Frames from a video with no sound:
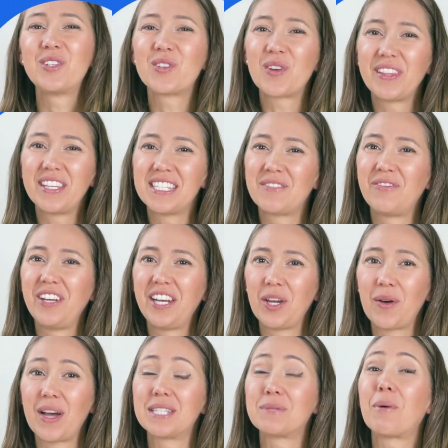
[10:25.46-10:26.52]
enjoyed this
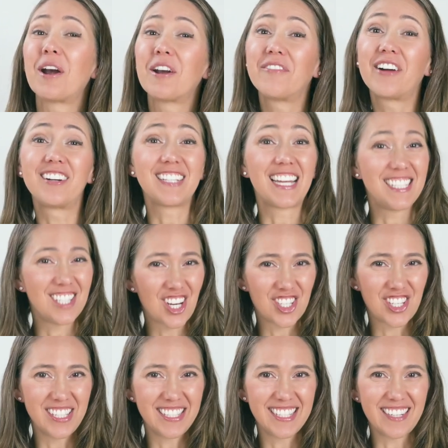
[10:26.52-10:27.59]
video as part of our
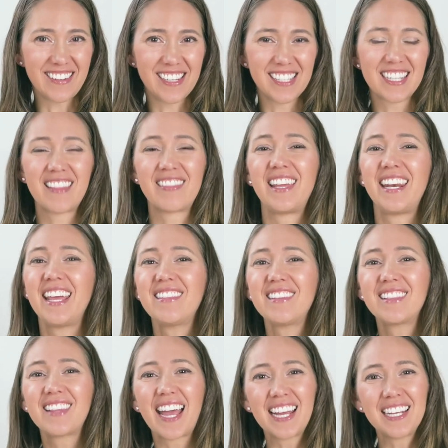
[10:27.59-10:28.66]
digestion series, then hit
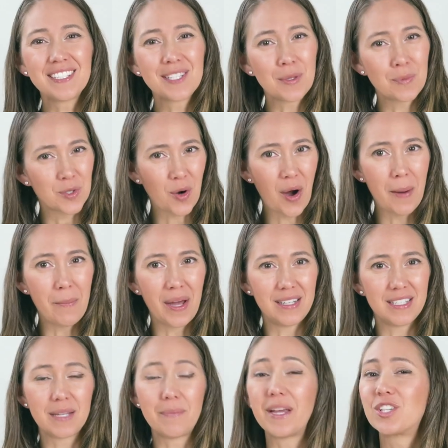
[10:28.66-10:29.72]
the like and subscribe
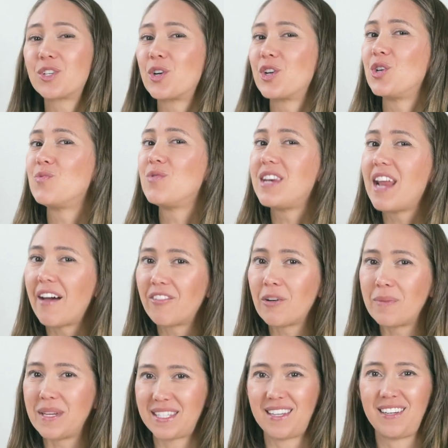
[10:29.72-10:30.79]
button to make sure you
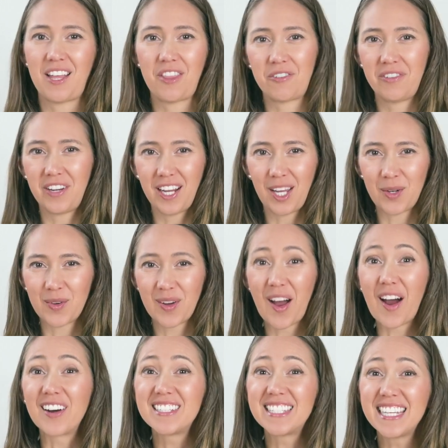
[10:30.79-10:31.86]
never miss another video.
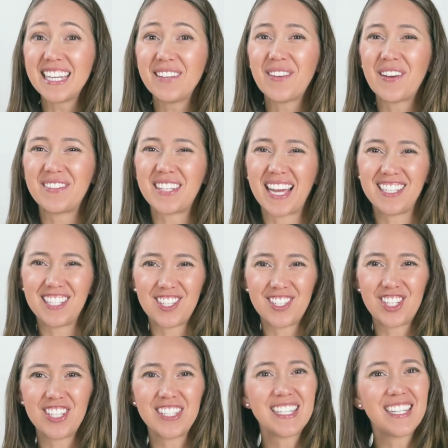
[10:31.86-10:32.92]
Our team of
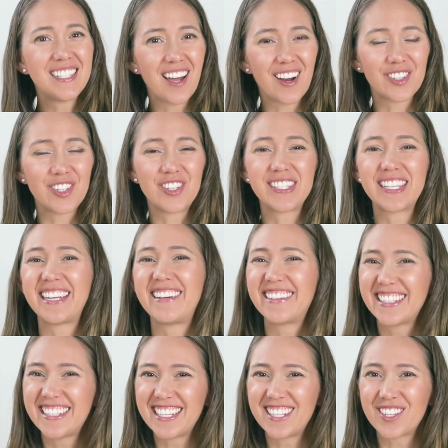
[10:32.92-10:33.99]
dietitians and doctors here
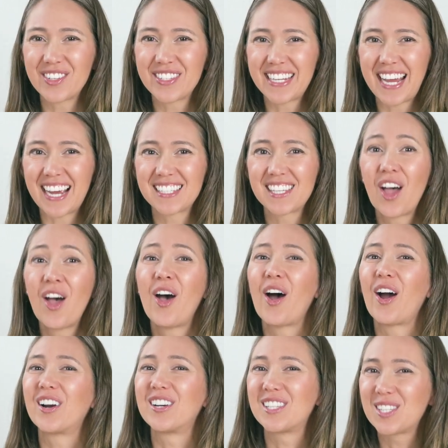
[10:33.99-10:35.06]
at Essential Stacks
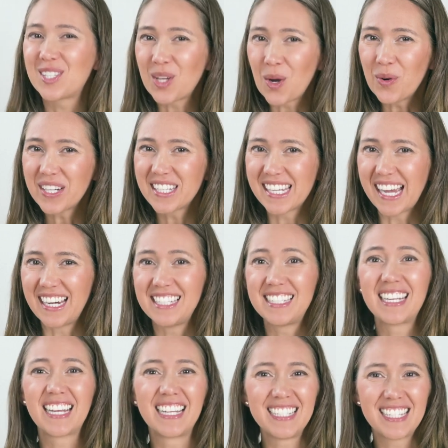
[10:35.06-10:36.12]
are so
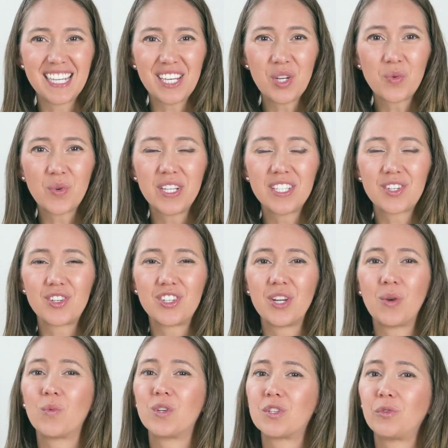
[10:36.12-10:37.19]
excited to continue
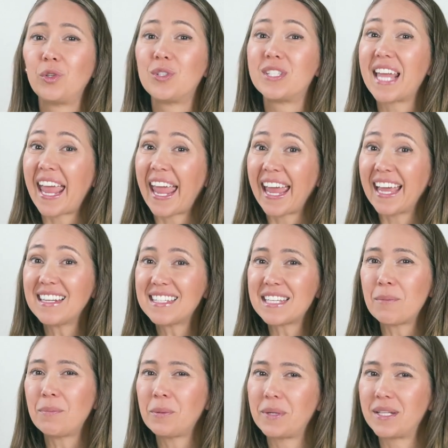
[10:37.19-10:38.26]
researching which foods and
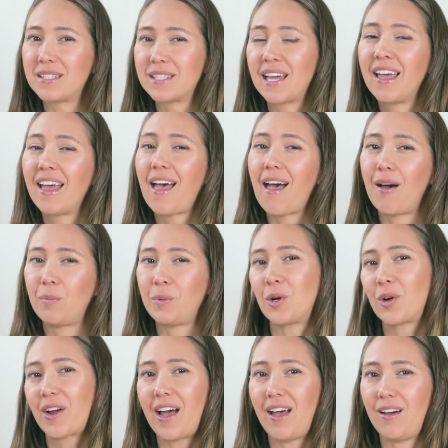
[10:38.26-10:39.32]
supplements help
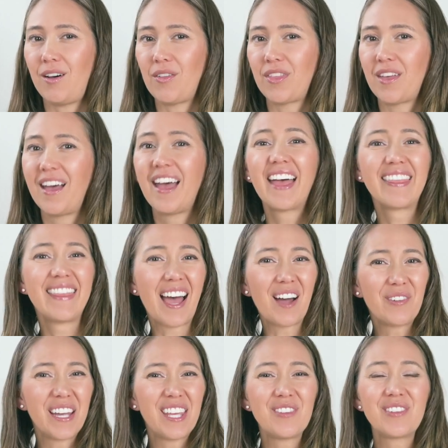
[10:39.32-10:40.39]
your gut health.
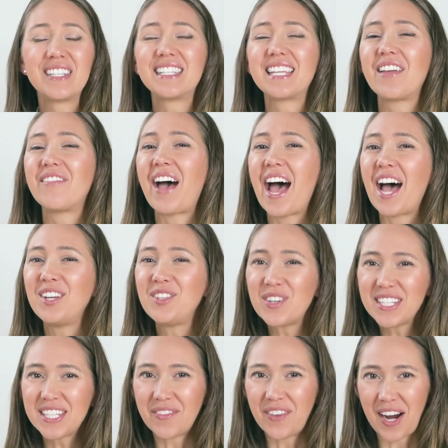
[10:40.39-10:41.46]
That way you can save
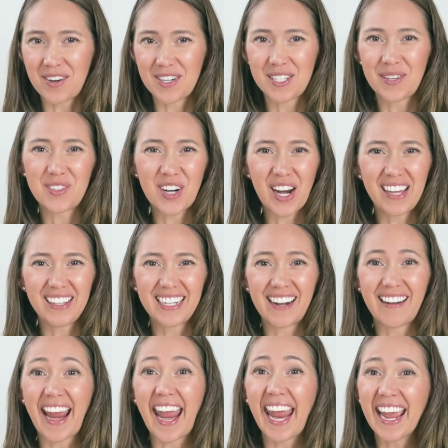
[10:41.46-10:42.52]
hundreds of hours of trial and
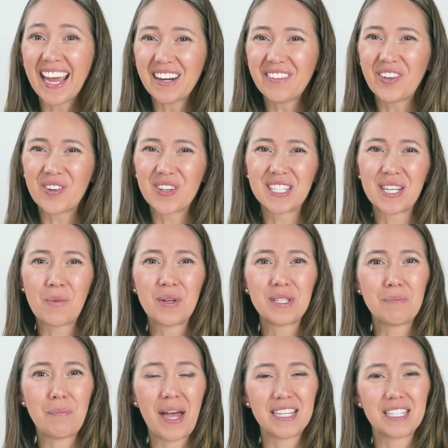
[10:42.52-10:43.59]
error and focus on
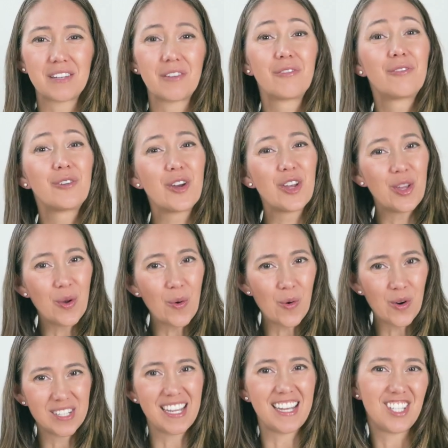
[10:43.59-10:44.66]
what's best for
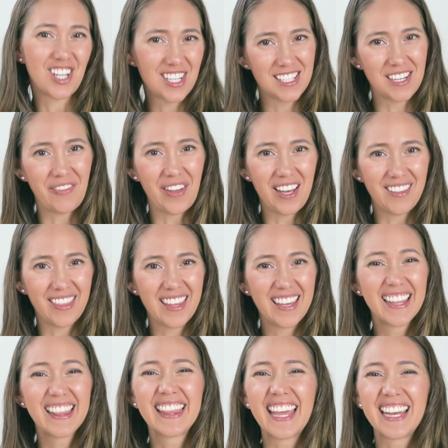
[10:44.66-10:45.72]
your digestive health.
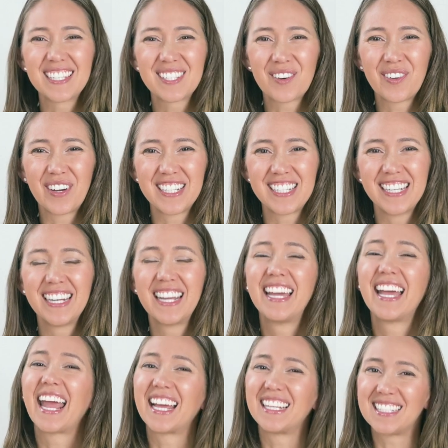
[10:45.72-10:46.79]
Thanks for watching
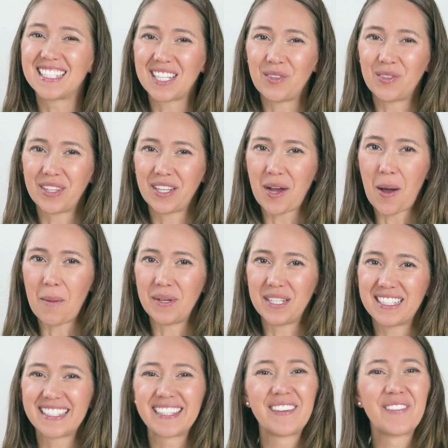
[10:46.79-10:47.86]
and see you in the
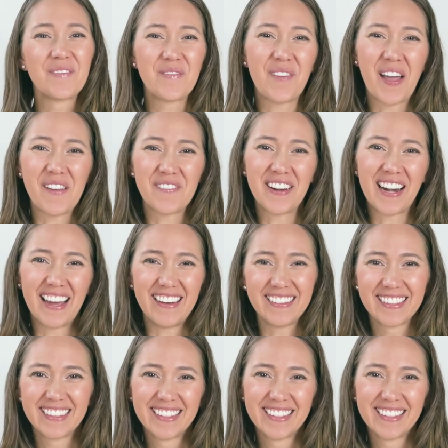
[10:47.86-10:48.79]
comments. Bye for now.